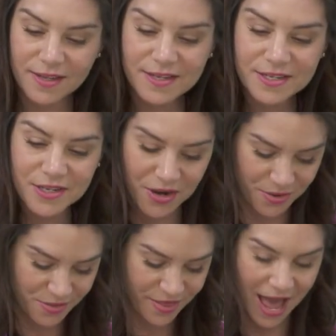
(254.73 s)

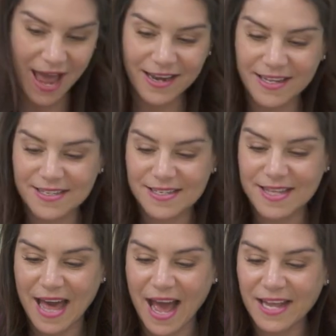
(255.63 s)
So that is
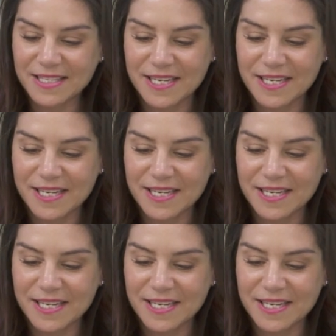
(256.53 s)
that.